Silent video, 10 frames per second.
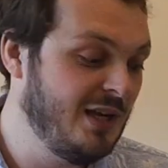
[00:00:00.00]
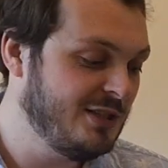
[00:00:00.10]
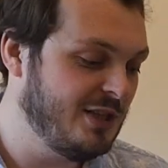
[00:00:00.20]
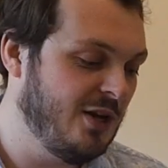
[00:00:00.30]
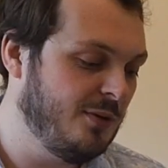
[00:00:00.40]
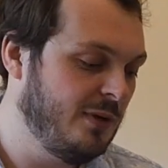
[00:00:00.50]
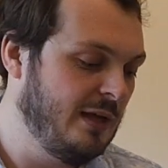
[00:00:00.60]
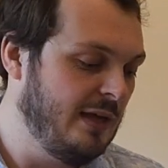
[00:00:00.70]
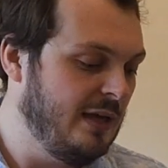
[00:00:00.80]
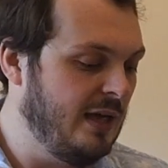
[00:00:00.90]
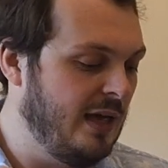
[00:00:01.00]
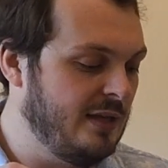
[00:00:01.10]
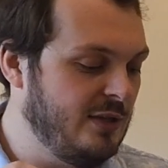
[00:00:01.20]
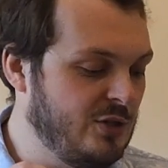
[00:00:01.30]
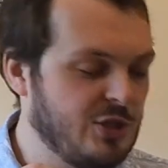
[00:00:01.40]
So
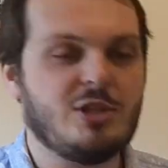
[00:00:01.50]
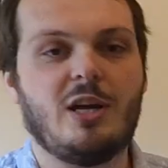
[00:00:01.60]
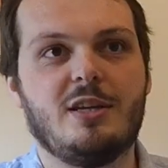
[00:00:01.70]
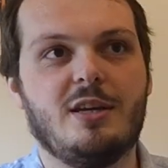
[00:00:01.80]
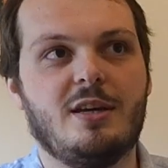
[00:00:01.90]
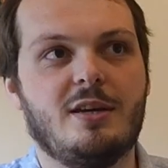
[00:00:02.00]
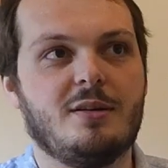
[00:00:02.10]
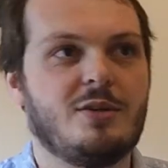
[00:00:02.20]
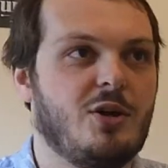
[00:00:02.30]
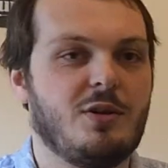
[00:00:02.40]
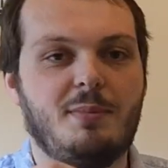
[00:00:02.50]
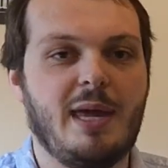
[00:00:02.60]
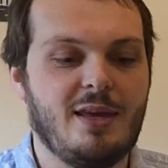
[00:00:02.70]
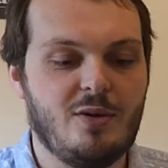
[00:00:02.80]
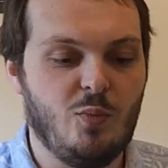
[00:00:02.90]
you just kind of got to
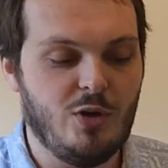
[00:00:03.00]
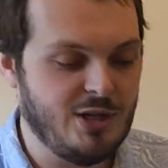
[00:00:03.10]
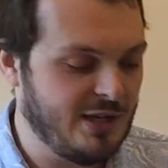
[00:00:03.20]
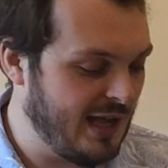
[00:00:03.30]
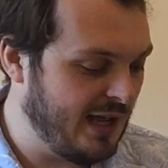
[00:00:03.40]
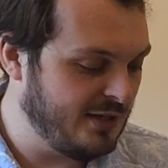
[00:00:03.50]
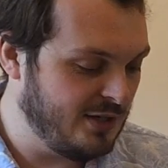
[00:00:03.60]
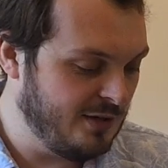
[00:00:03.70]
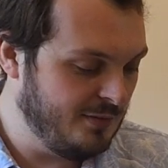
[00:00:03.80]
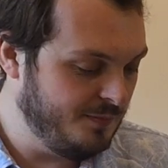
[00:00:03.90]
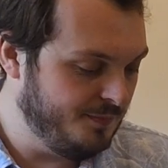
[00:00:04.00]
make what you can, you know?